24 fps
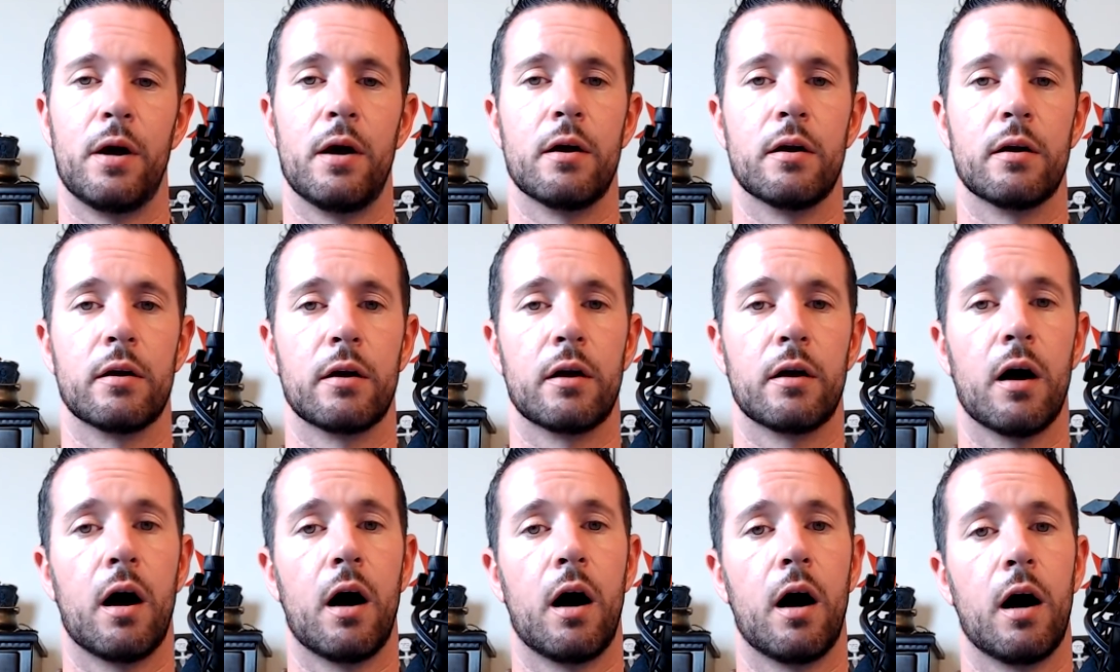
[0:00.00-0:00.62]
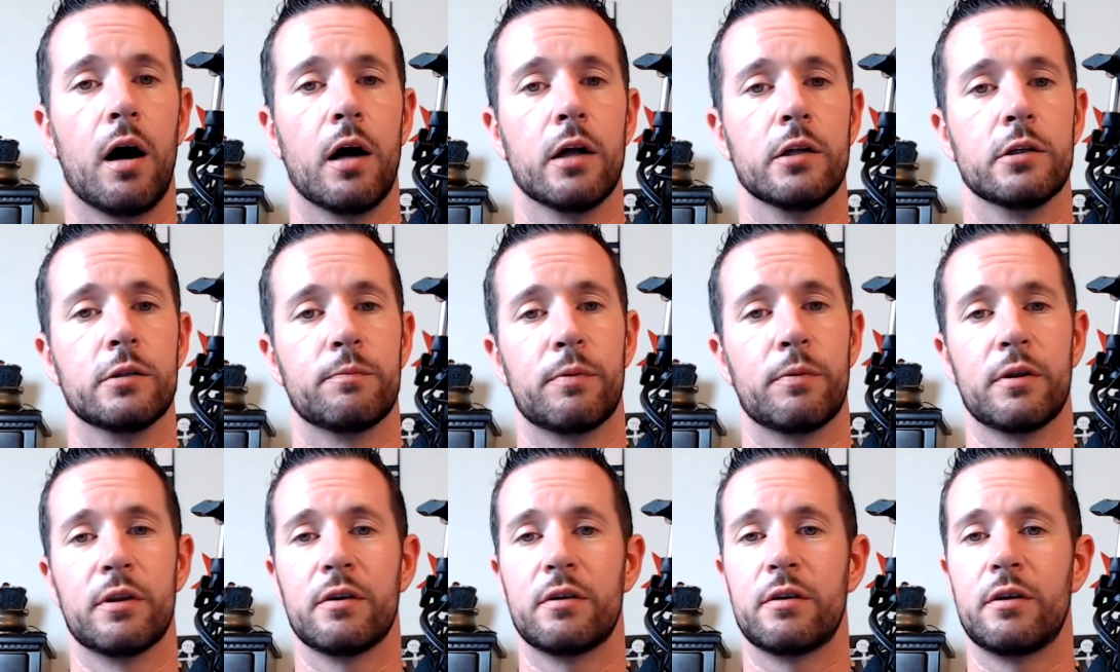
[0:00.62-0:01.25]
pagan
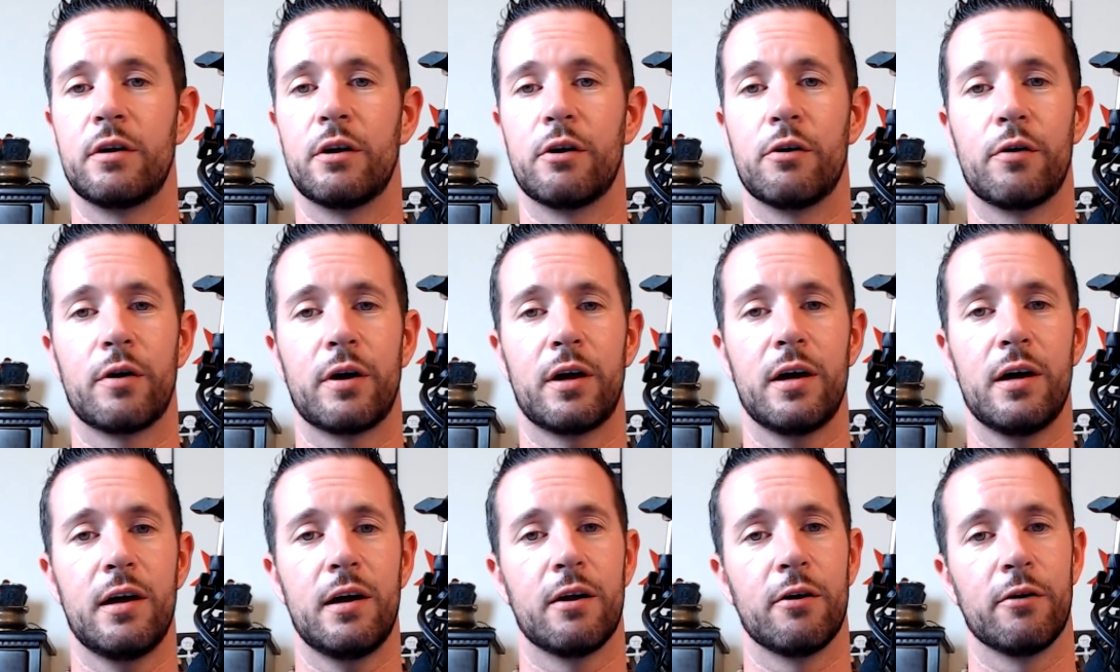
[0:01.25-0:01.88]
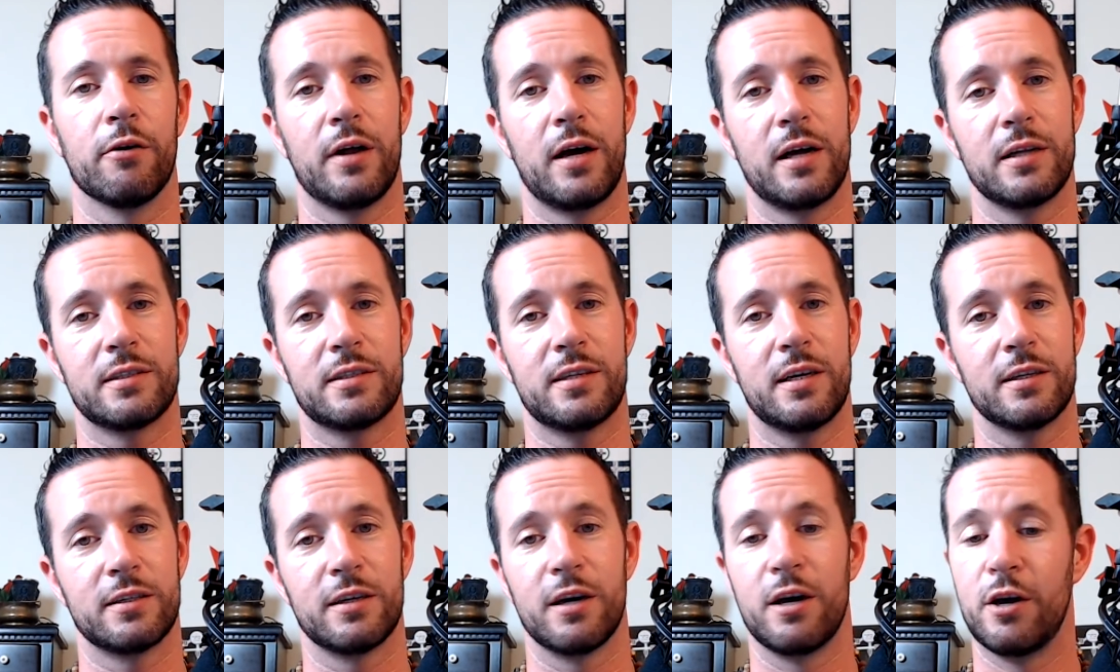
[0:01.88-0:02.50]
gods. But, again, on
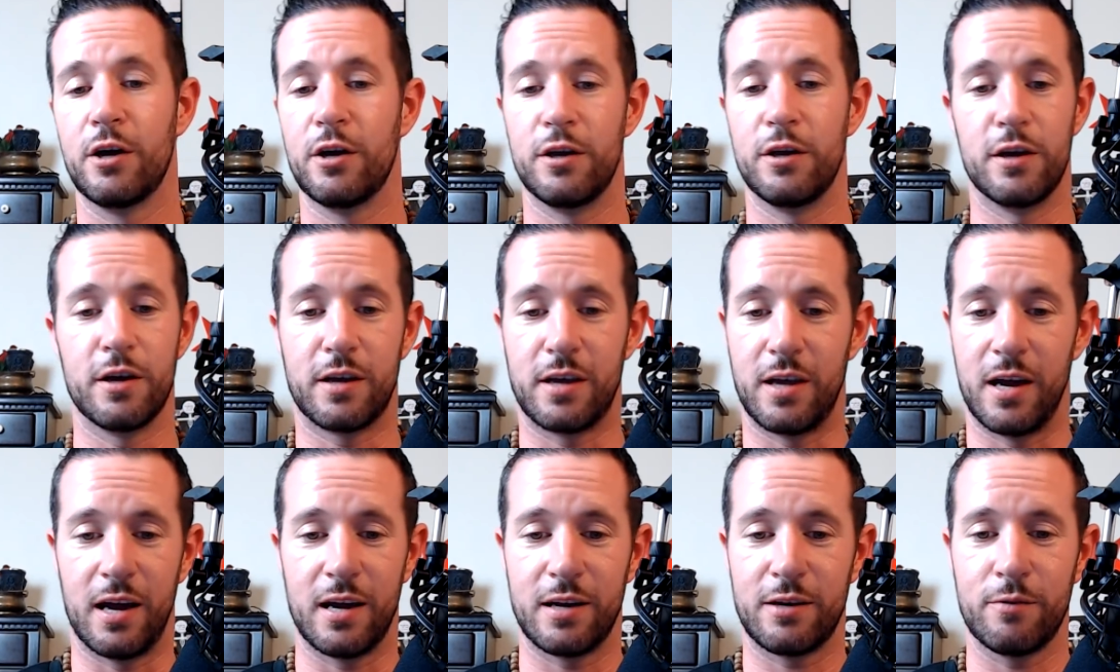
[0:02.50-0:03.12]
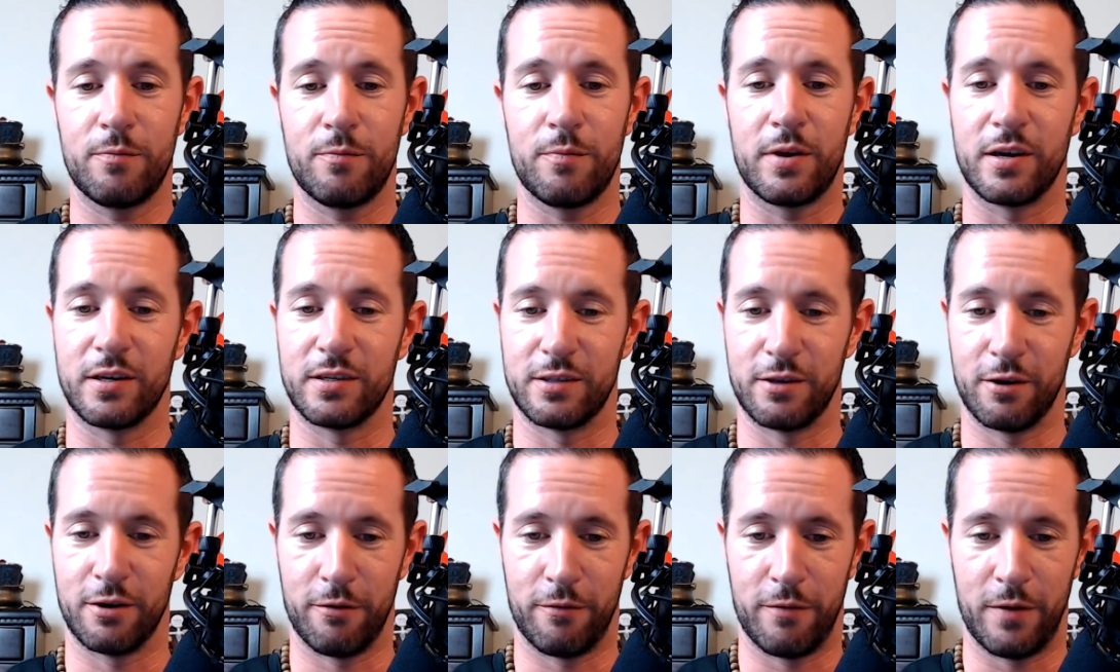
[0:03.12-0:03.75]
that sense, you can't do,
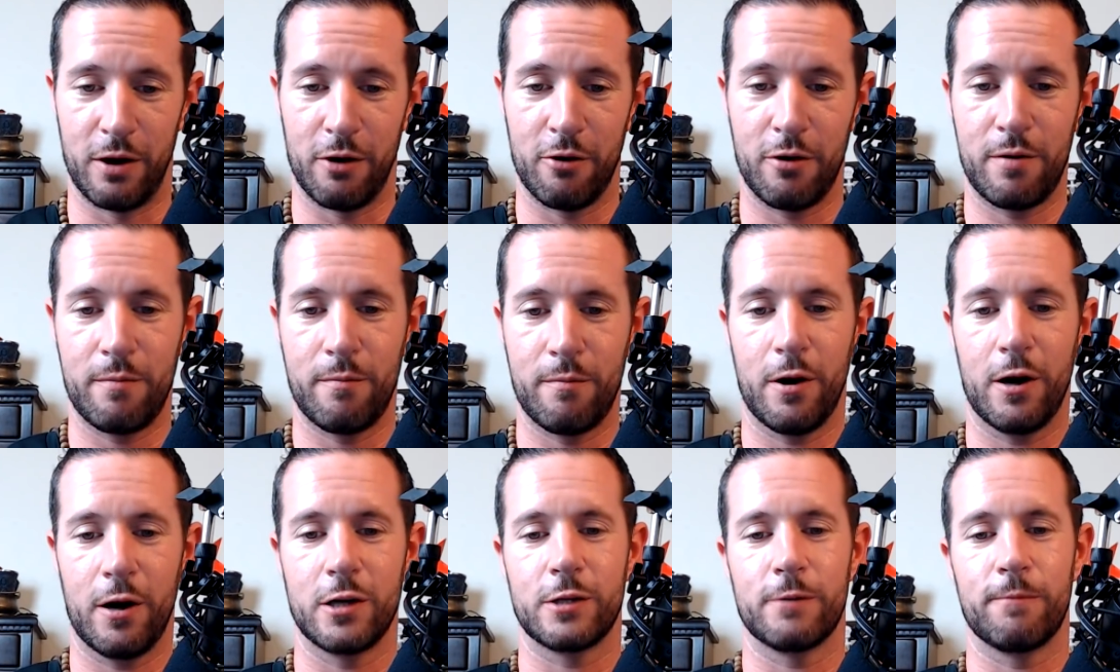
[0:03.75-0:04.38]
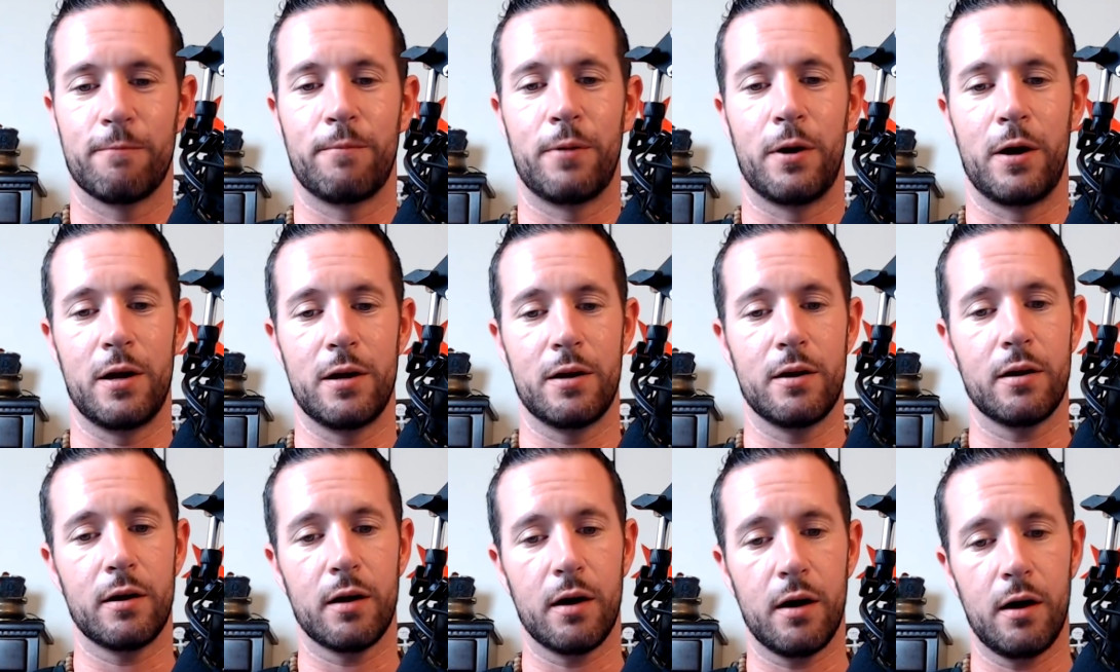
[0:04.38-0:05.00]
because there are very much
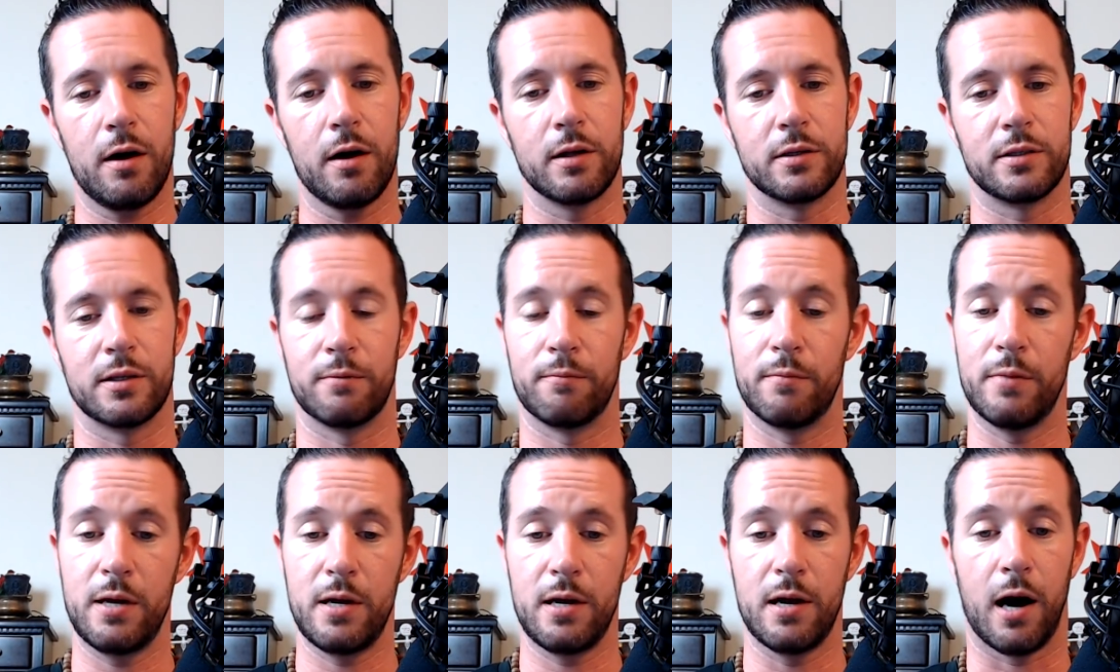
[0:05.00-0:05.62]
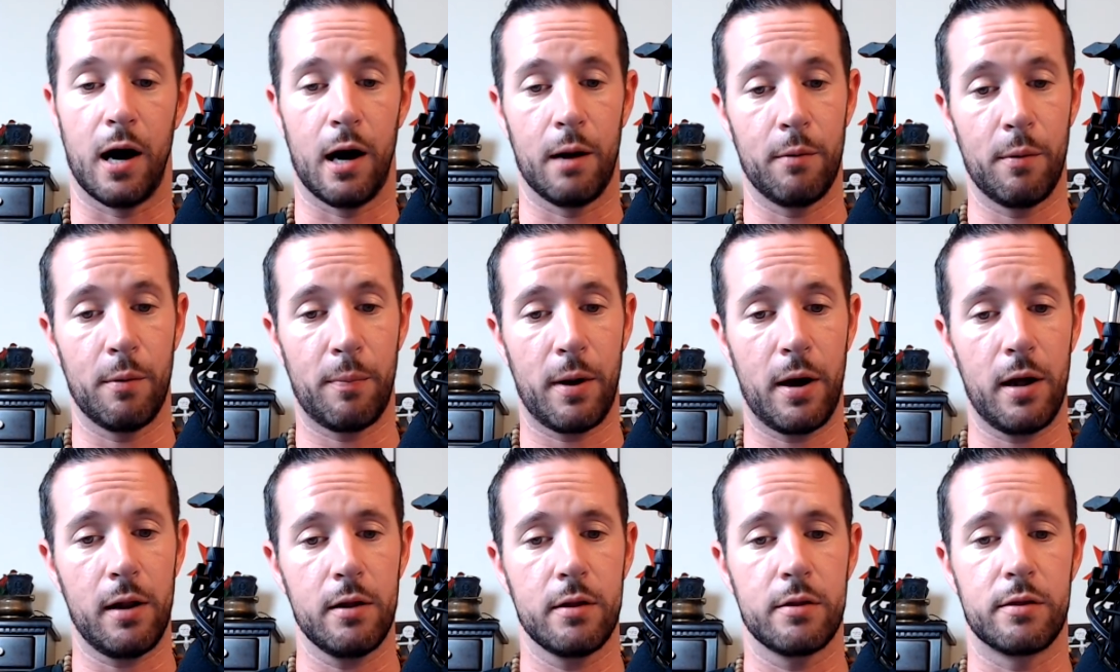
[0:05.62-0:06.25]
pagan gods. And me, I'm
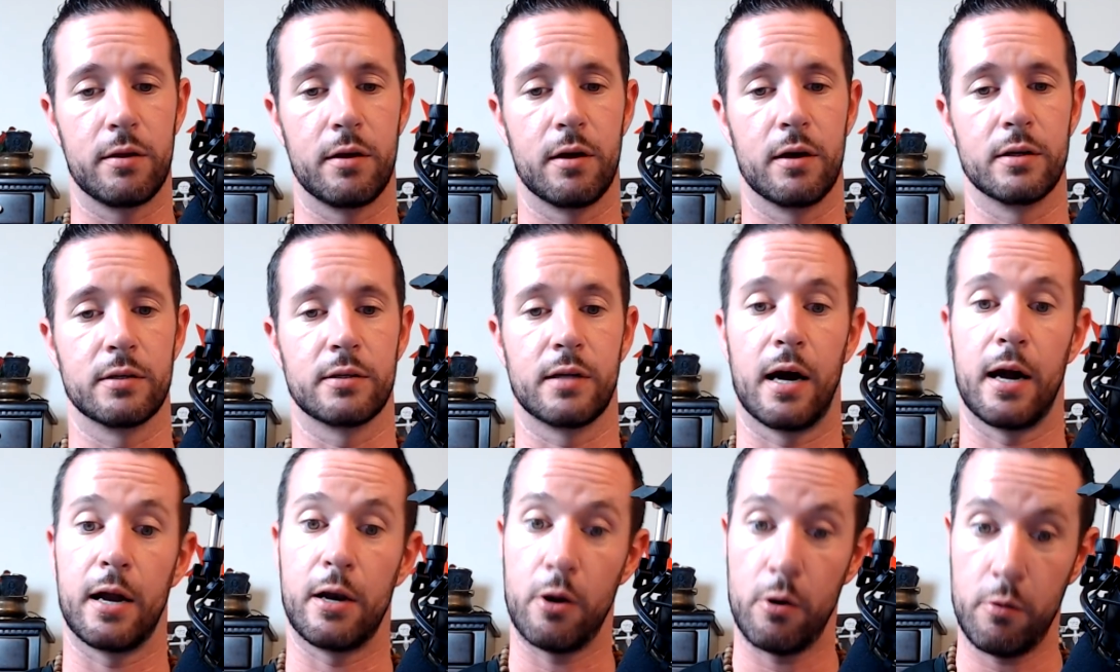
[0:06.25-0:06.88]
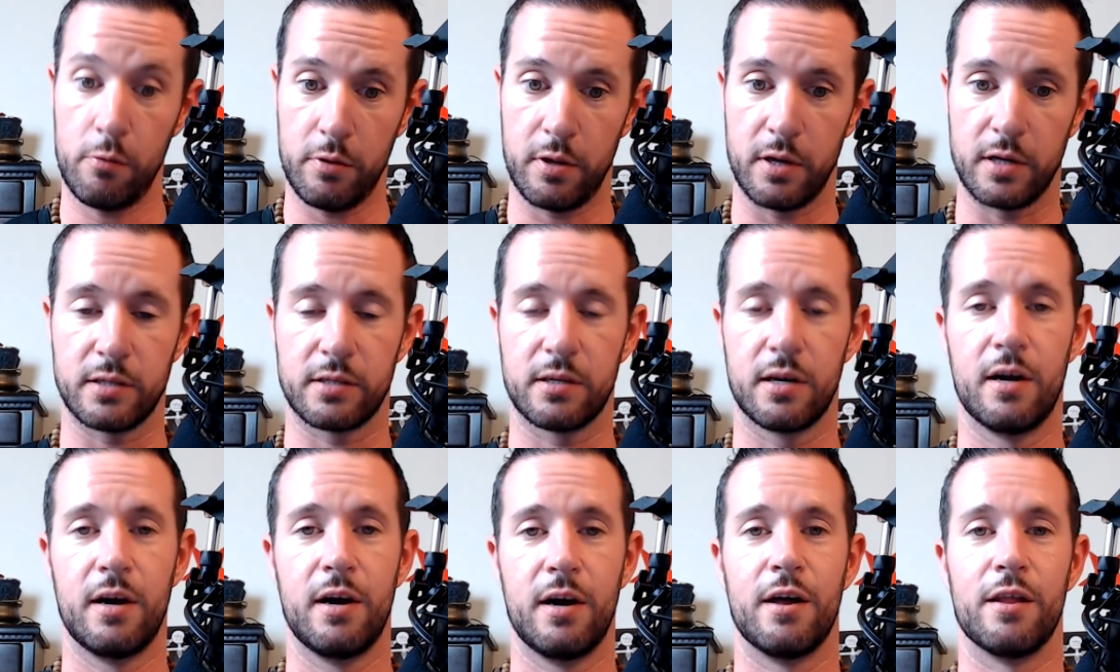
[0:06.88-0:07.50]
a polytheist. I know
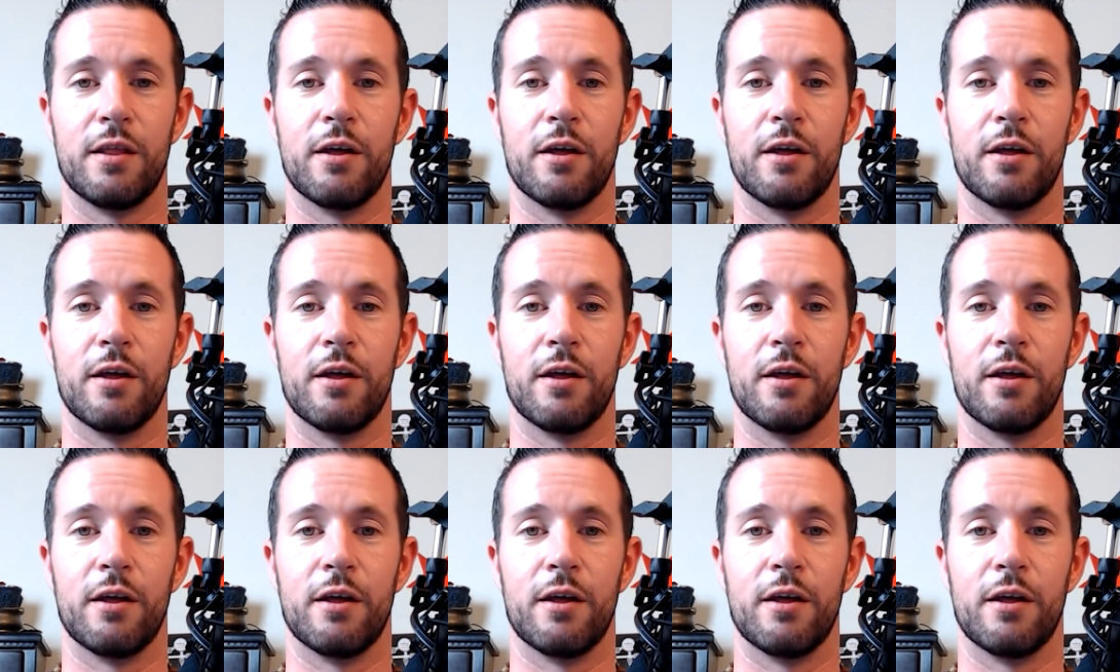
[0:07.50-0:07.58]
this.